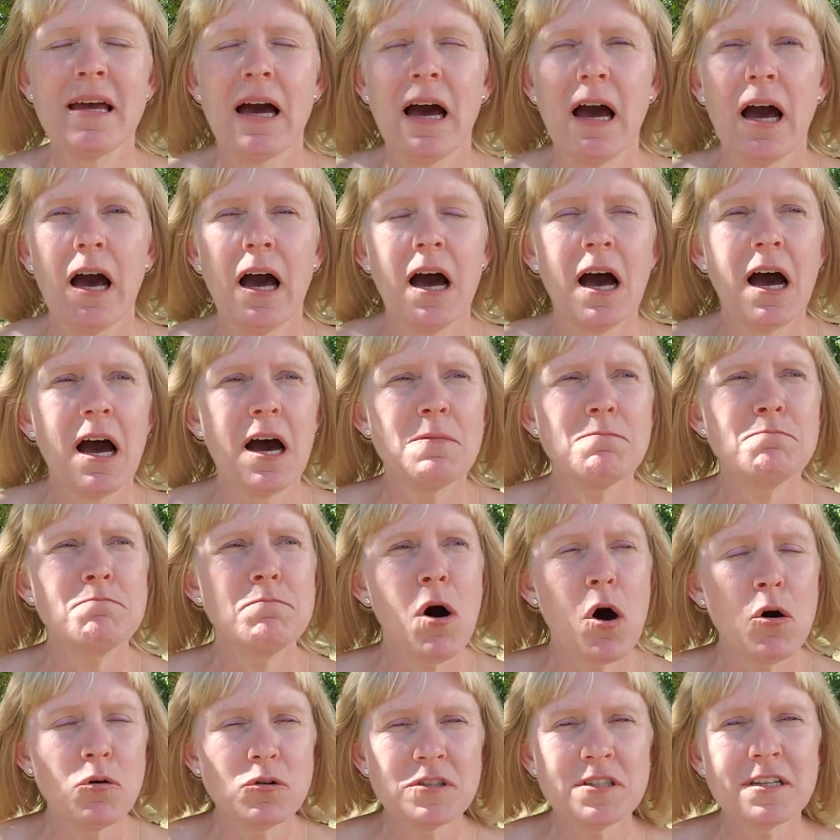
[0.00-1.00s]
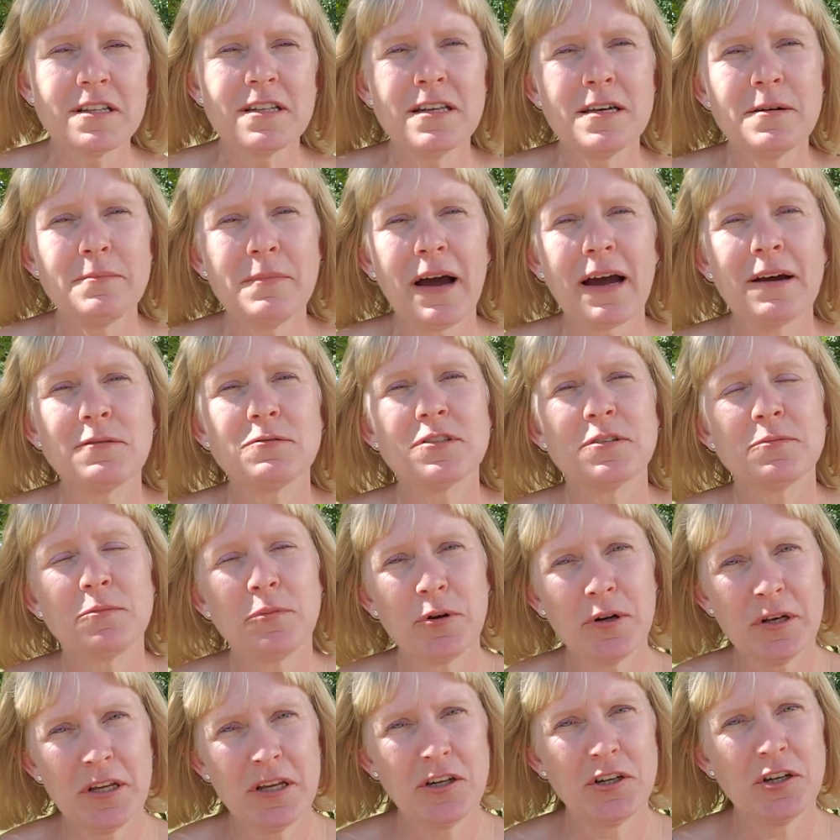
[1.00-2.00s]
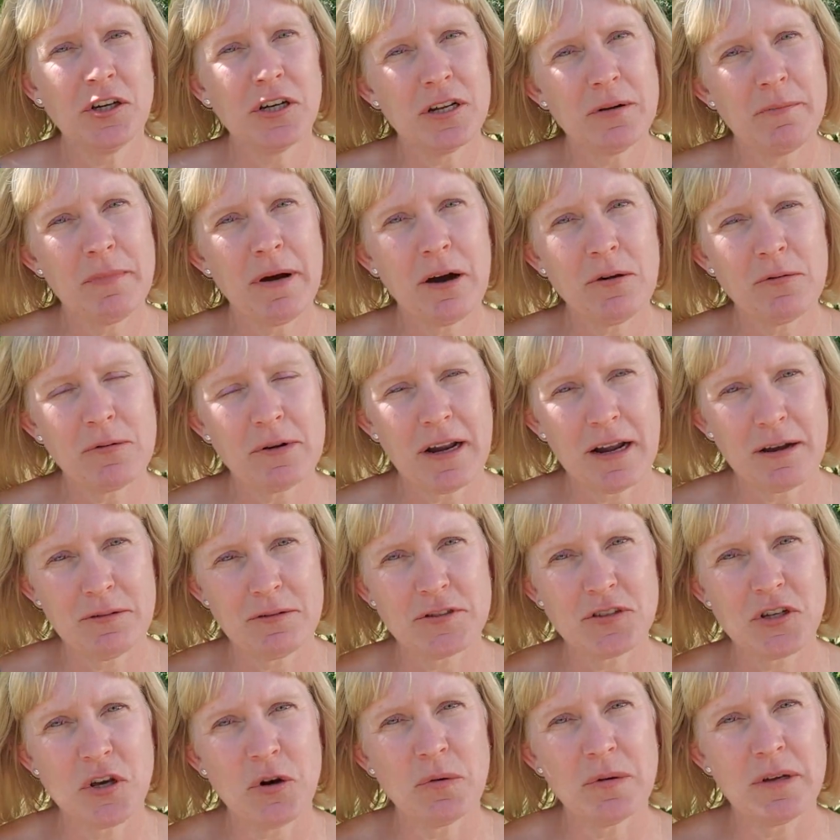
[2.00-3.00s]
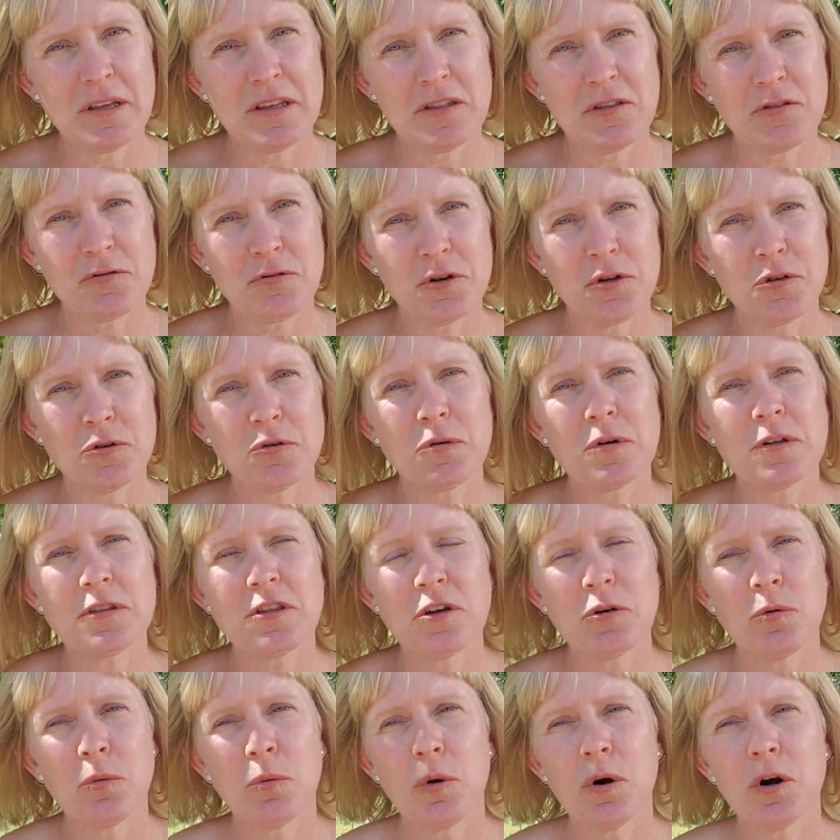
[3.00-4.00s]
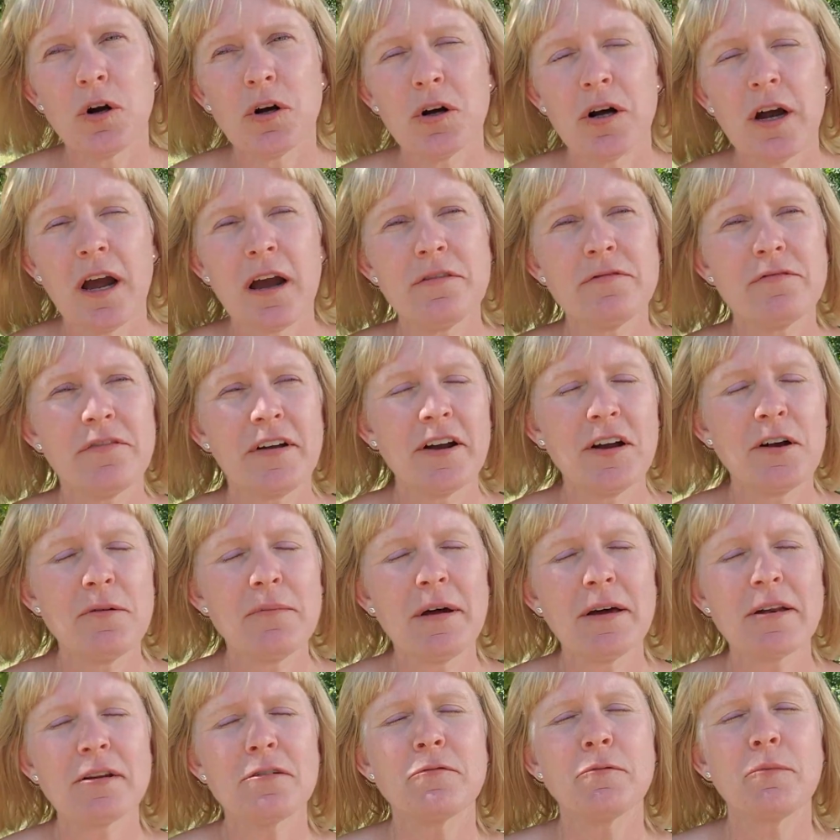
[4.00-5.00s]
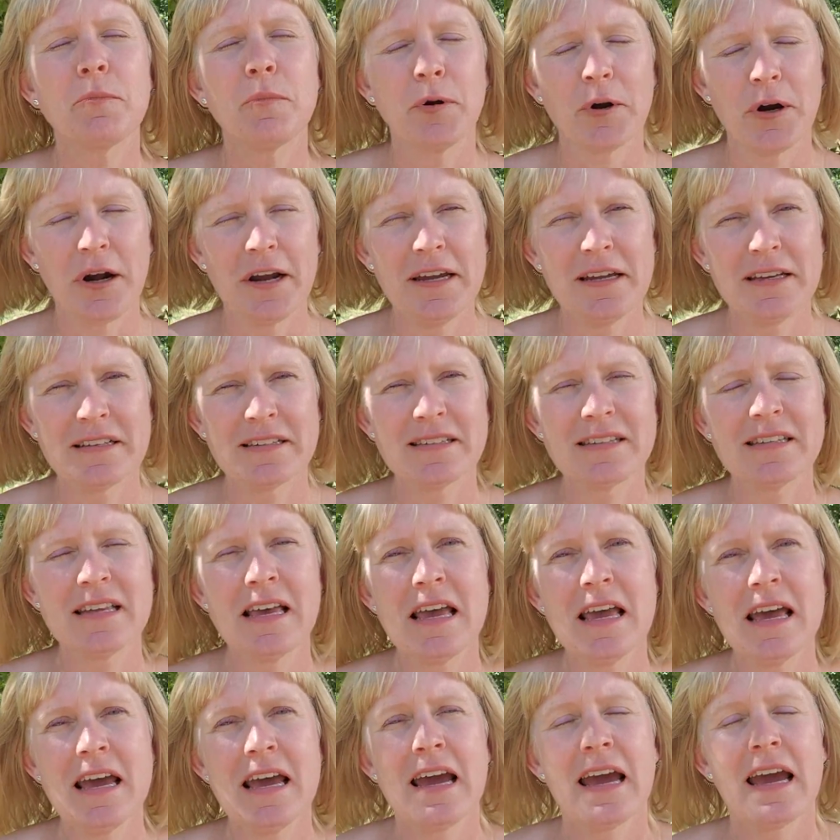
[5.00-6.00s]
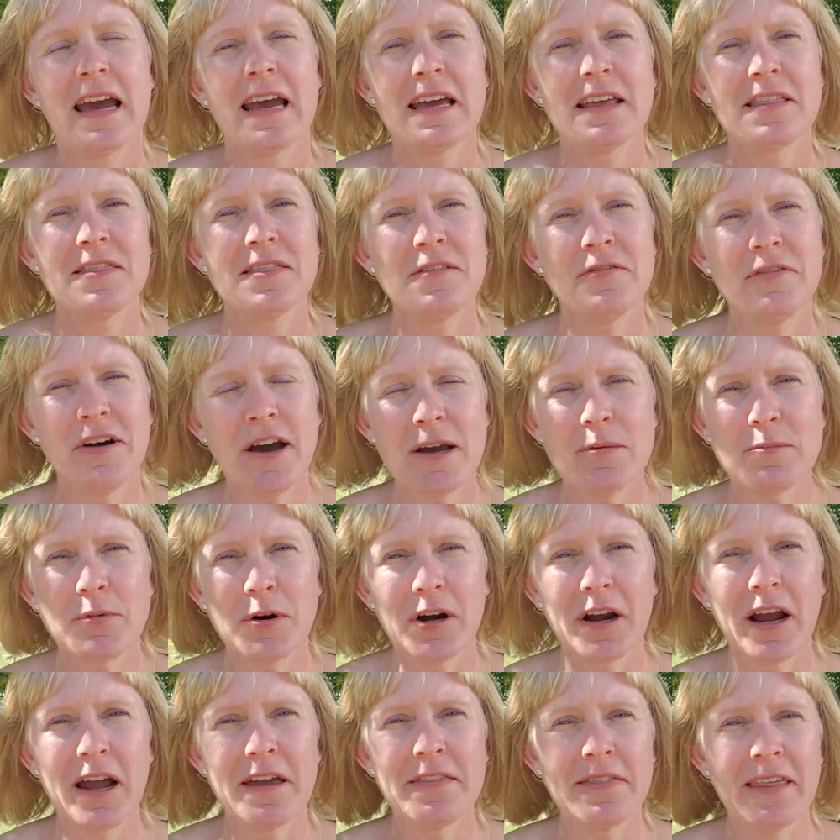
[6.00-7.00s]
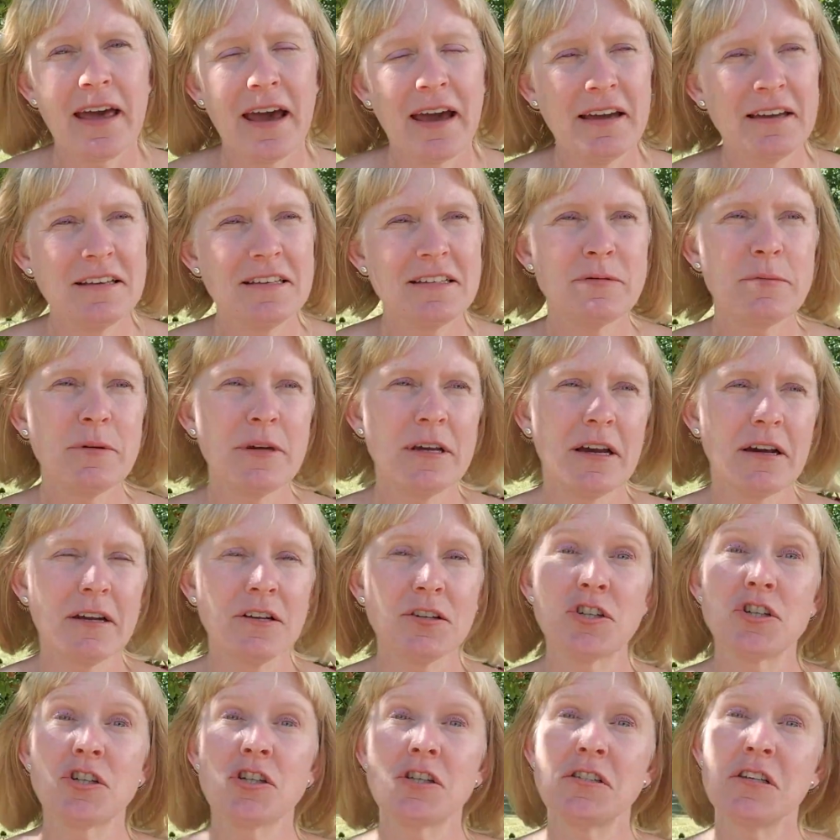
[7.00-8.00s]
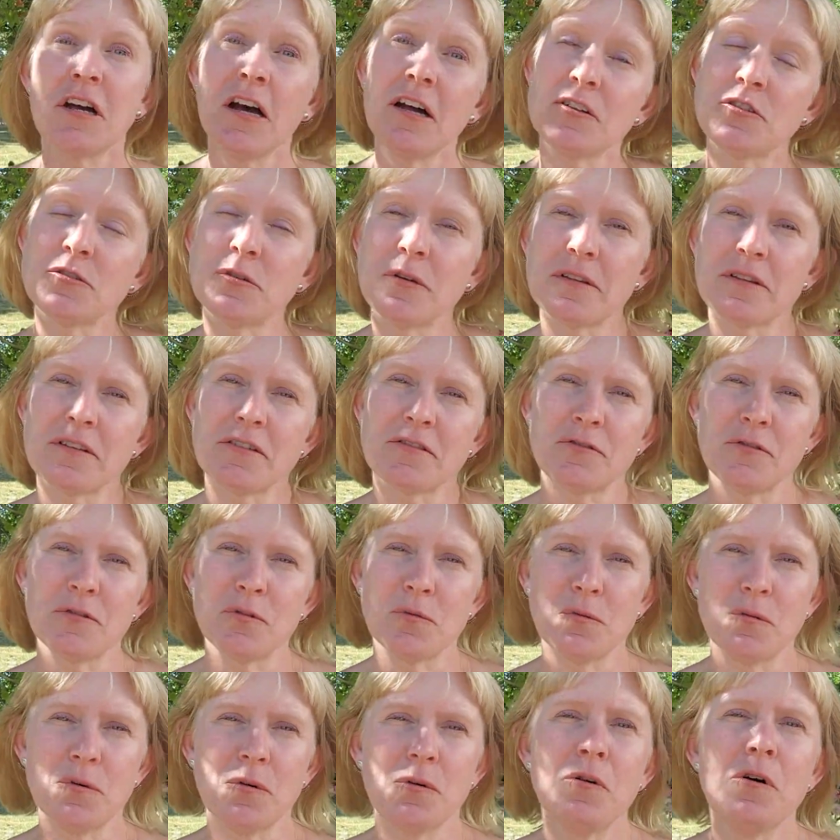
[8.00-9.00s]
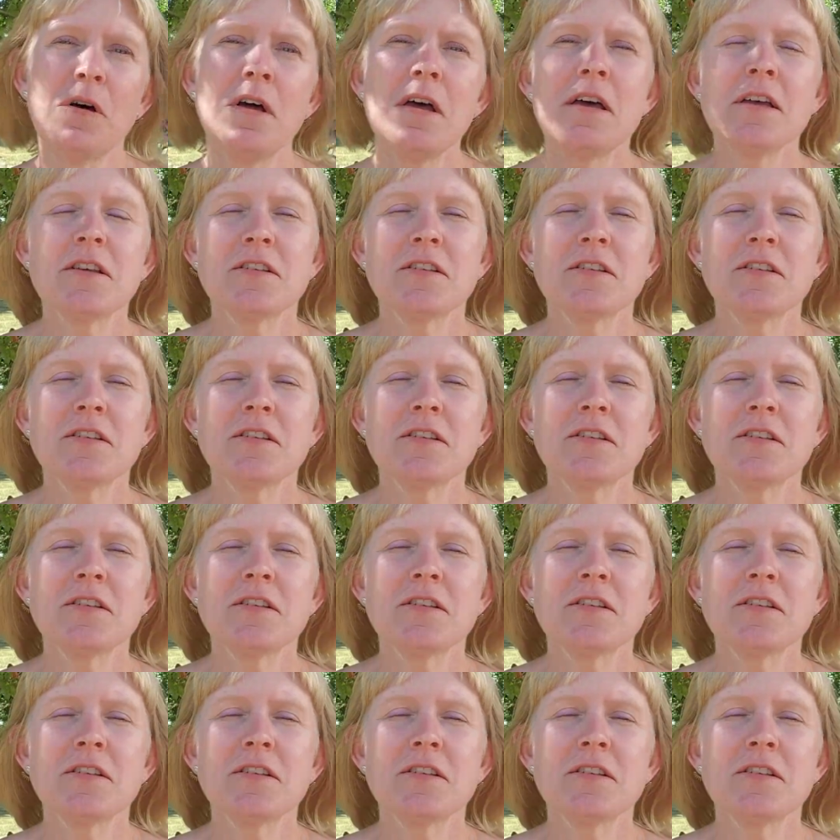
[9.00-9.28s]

Most of them I was pretty good about when I was going through. There were a fair amount of breaks in the fiber, and that is because she's not doing this for wool.